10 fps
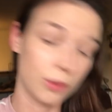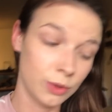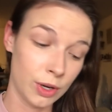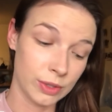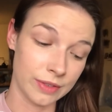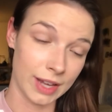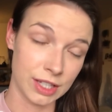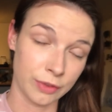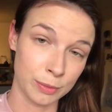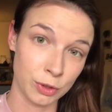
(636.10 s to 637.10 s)
So who knows if
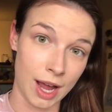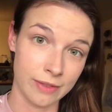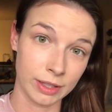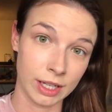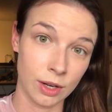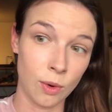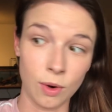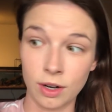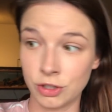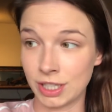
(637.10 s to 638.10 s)
that's from traveling
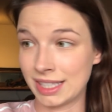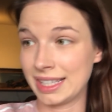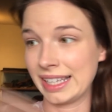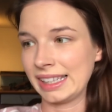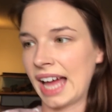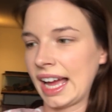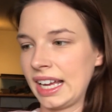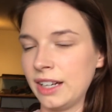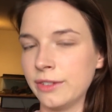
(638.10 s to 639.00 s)
or just the lack